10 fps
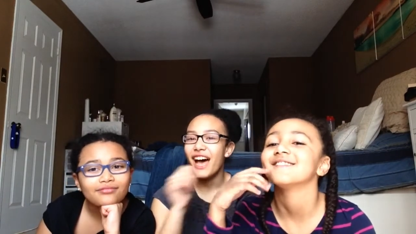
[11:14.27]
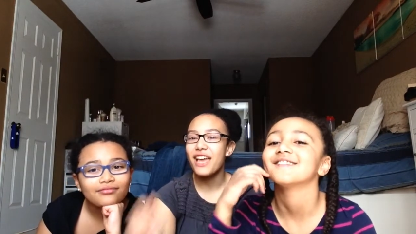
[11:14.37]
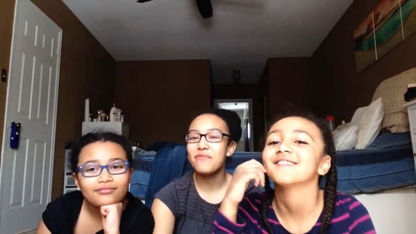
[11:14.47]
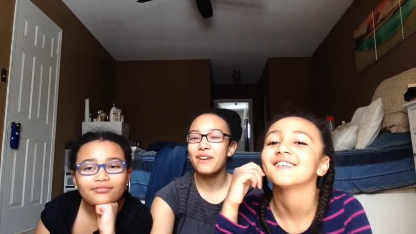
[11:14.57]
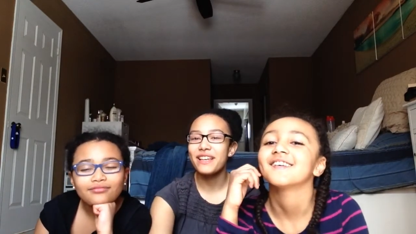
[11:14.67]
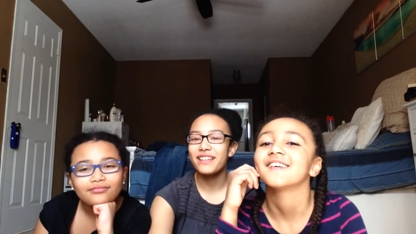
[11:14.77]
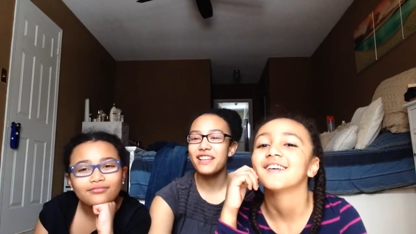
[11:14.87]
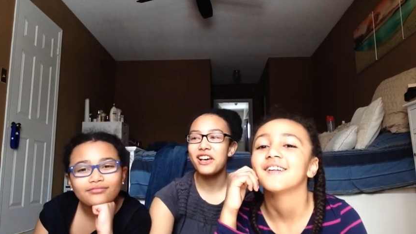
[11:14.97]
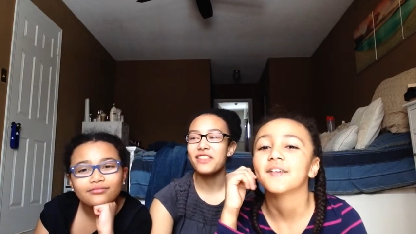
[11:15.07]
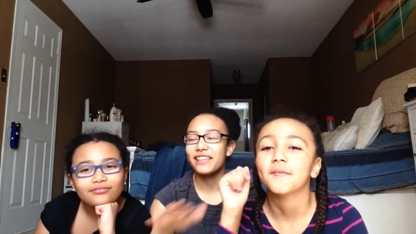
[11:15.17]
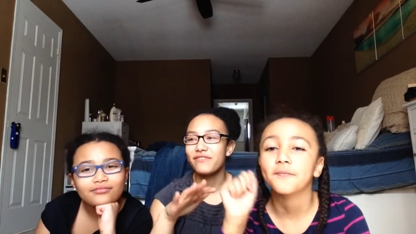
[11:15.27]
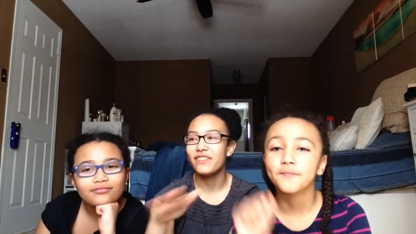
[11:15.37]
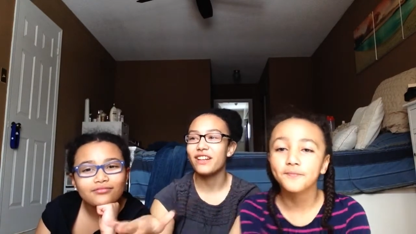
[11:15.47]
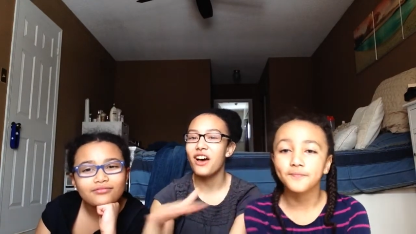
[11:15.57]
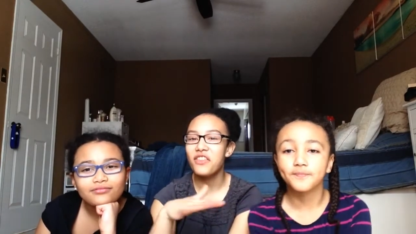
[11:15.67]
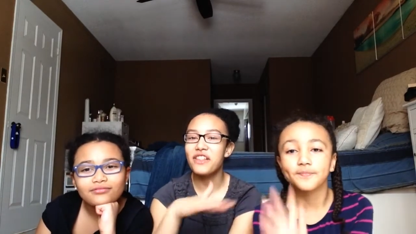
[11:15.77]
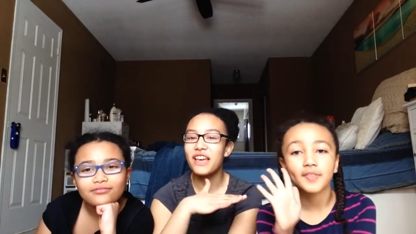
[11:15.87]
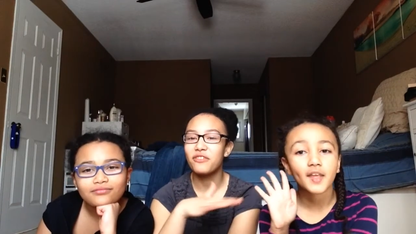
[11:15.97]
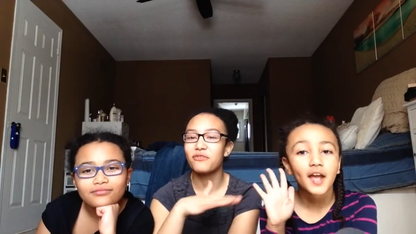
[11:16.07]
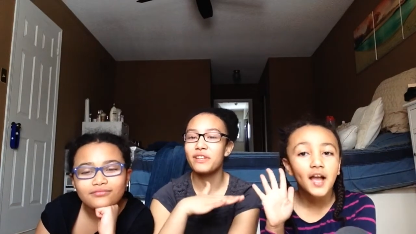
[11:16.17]
Speaker 1: in my in all the in all the
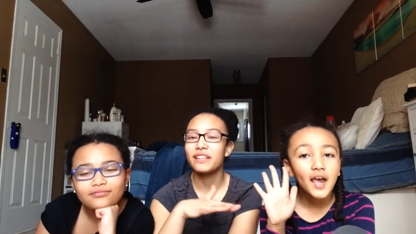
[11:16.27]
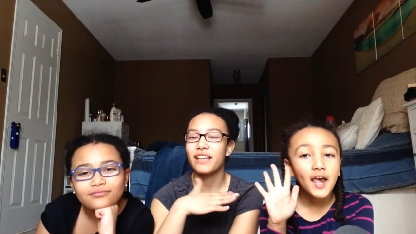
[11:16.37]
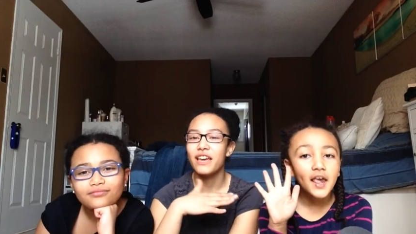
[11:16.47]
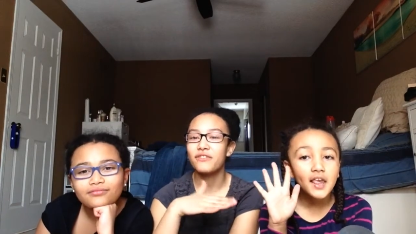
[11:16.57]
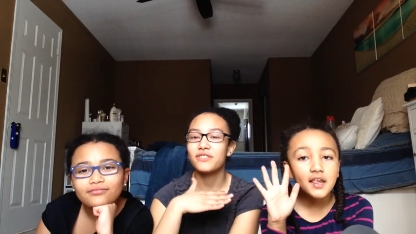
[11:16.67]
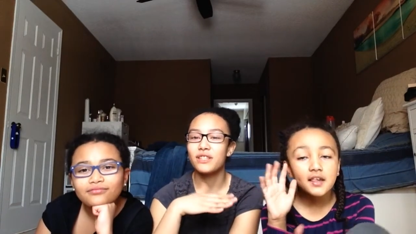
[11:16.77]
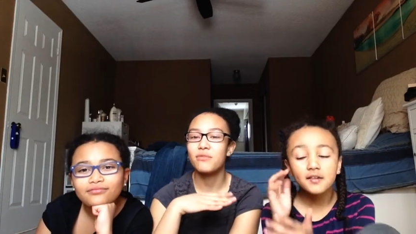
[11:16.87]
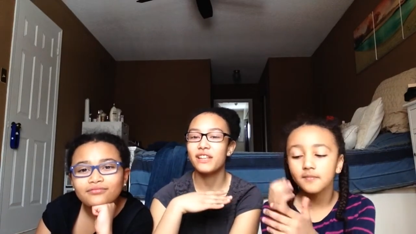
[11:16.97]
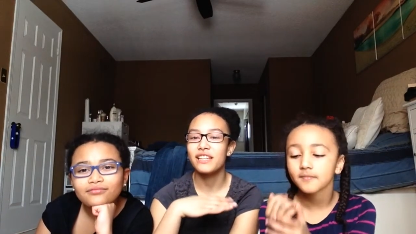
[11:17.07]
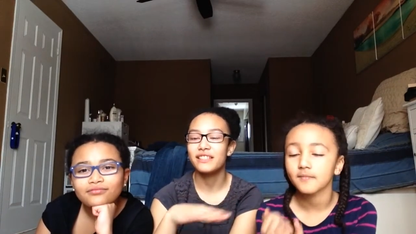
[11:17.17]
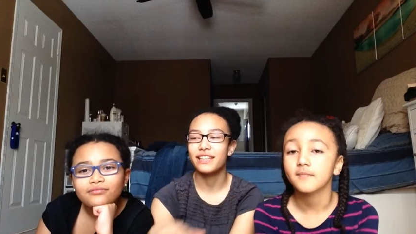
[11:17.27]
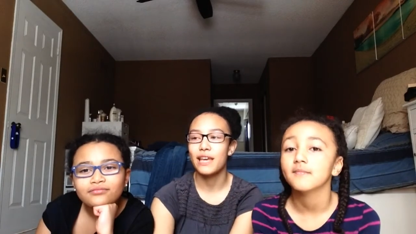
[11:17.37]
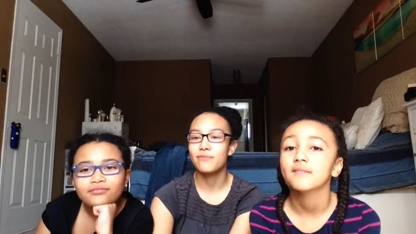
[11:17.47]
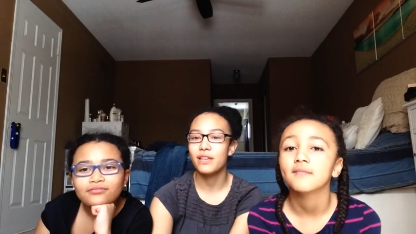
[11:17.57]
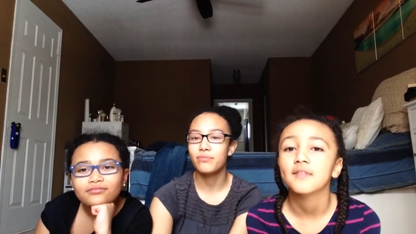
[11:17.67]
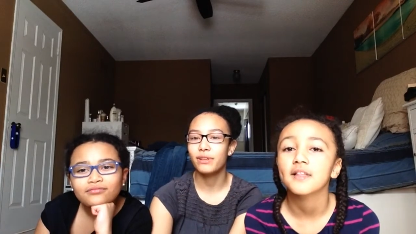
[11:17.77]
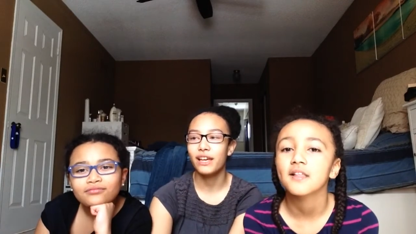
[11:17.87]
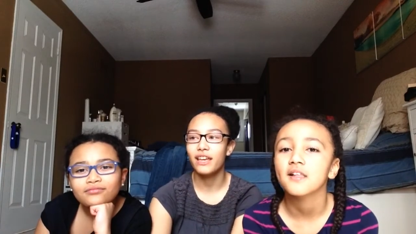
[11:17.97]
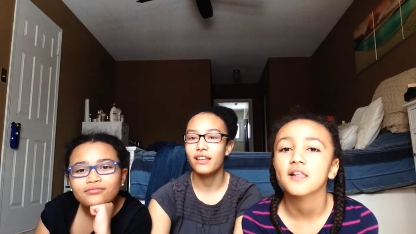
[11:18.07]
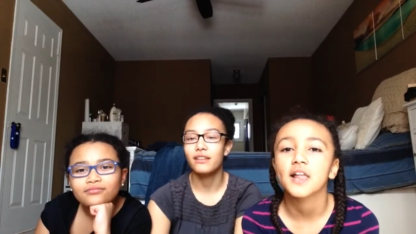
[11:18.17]
like real life stimulation games I
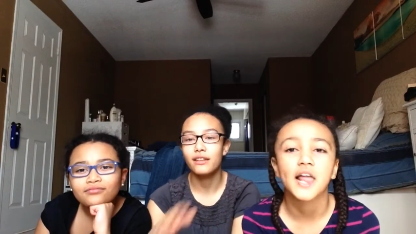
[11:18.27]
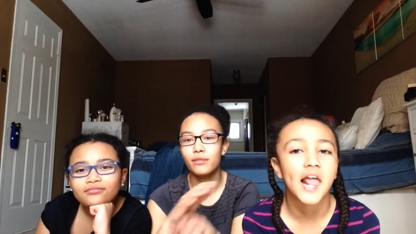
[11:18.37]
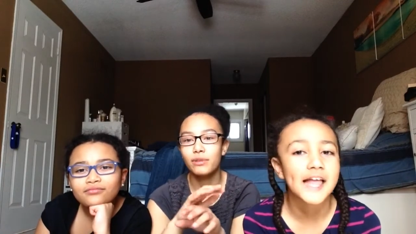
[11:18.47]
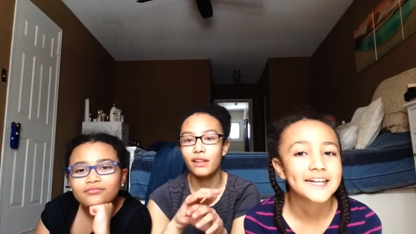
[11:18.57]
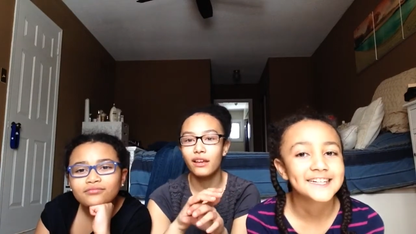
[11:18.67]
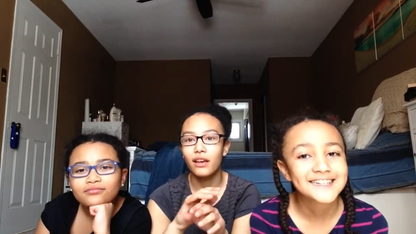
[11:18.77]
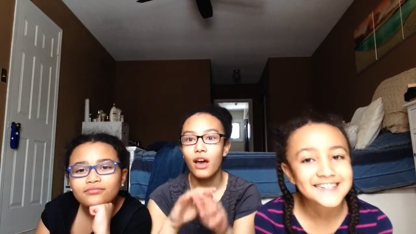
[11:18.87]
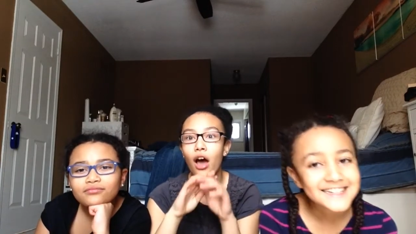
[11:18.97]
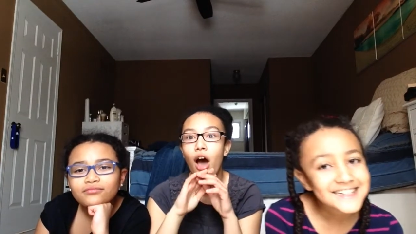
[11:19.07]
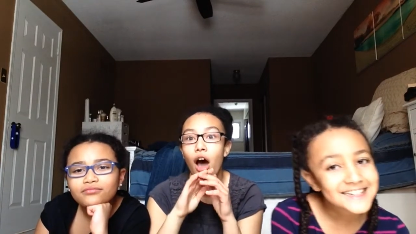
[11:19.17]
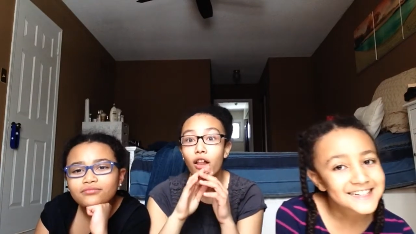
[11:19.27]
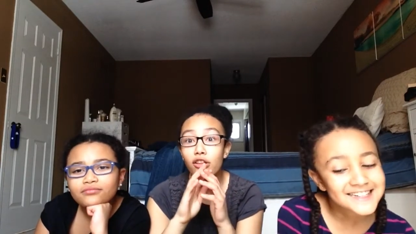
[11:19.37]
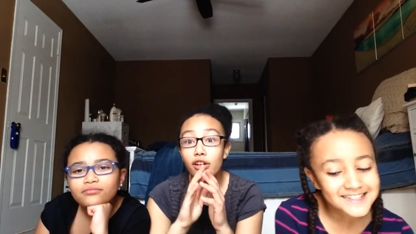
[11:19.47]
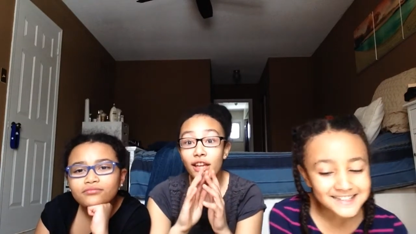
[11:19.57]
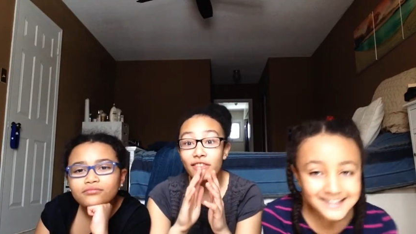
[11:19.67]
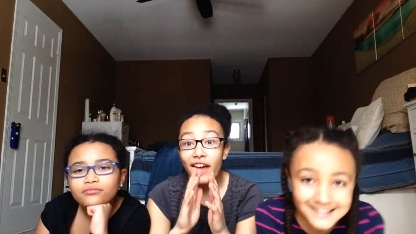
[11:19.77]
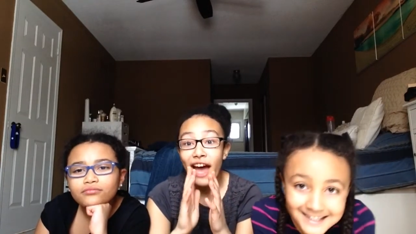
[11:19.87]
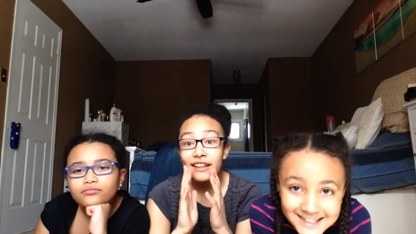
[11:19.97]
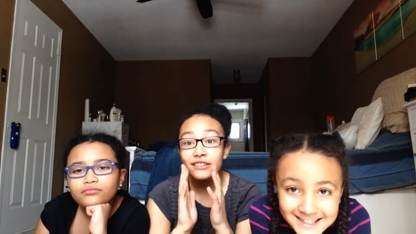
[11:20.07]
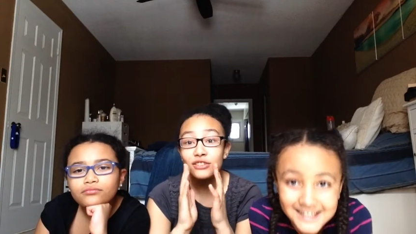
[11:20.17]
play, it'll be like Look at
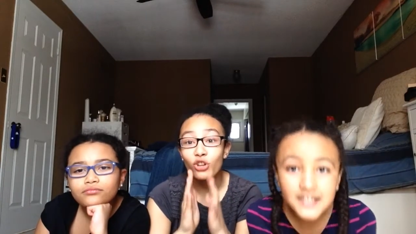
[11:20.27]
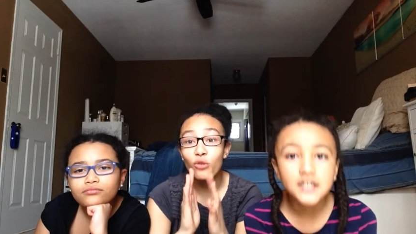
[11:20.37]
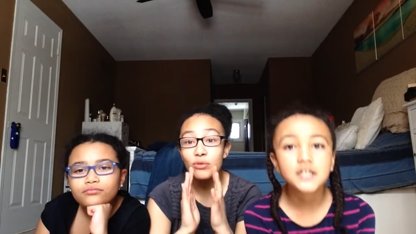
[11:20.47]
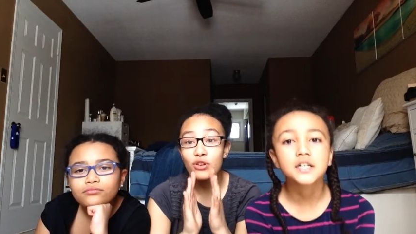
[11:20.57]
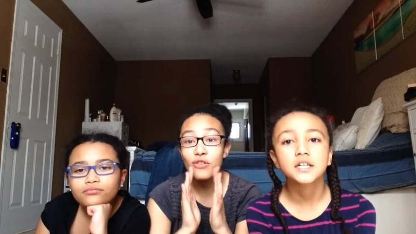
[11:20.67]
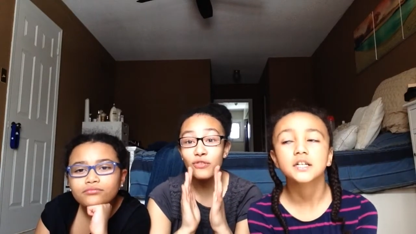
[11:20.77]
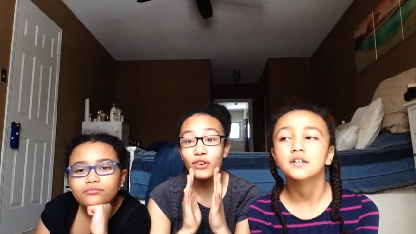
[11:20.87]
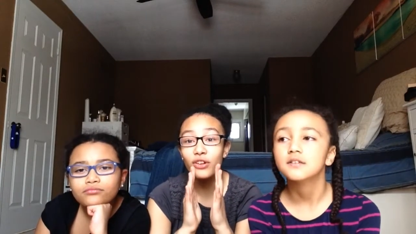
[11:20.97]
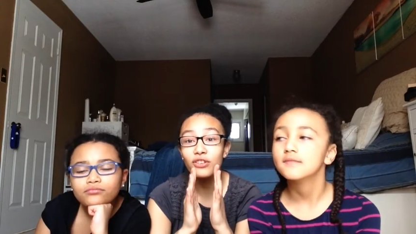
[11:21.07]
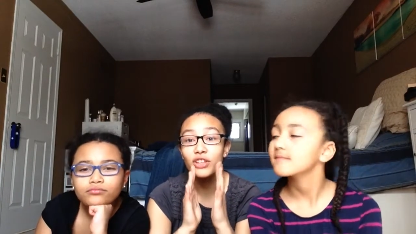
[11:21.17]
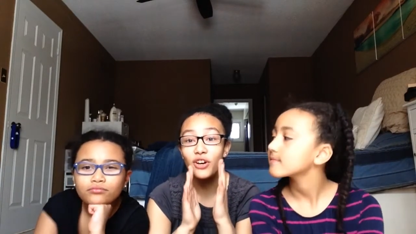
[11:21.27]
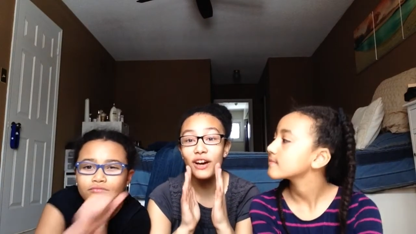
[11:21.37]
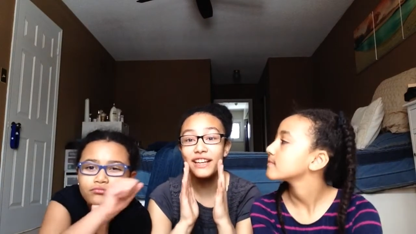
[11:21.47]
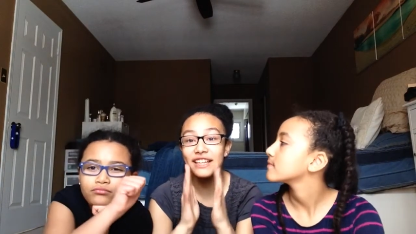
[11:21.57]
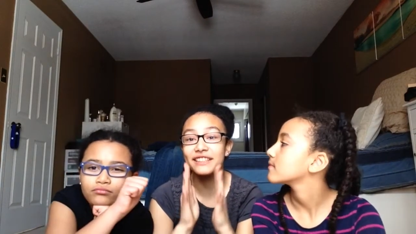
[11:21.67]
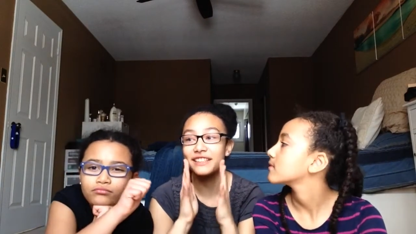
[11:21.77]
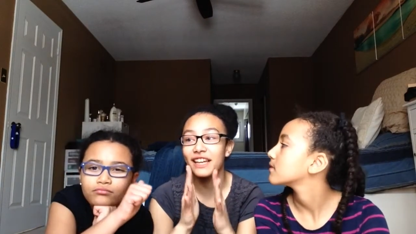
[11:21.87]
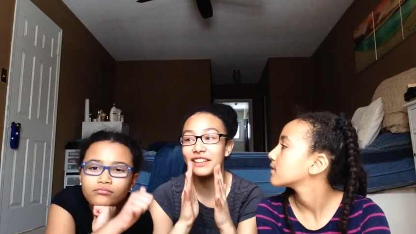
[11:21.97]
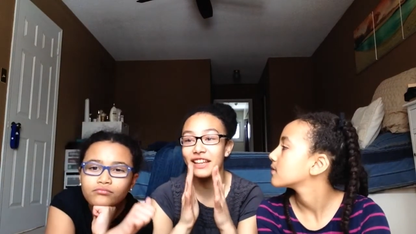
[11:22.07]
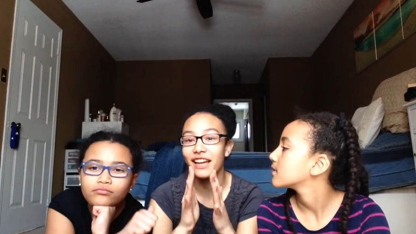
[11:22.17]
that, it's so beautiful. No, I need
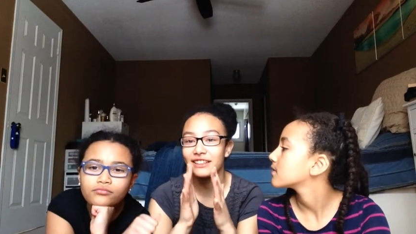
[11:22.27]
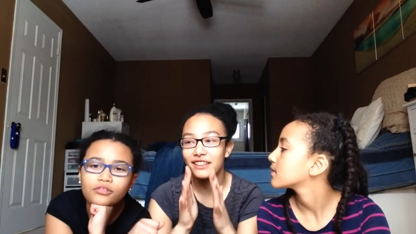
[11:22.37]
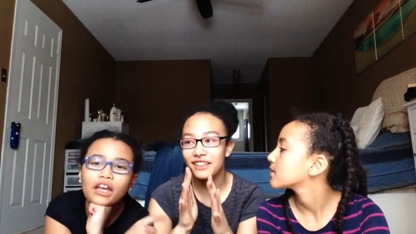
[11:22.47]
to get that.